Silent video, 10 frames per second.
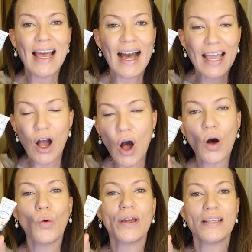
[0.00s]
I
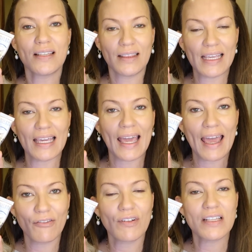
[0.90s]
always link
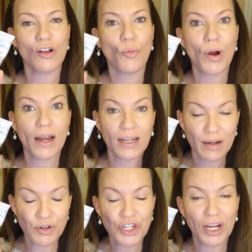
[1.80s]
every single product
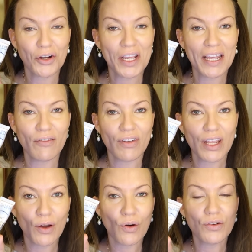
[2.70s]
I'm sharing in a
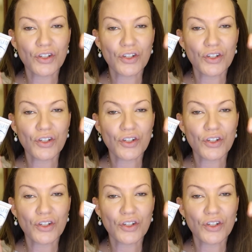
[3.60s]
video.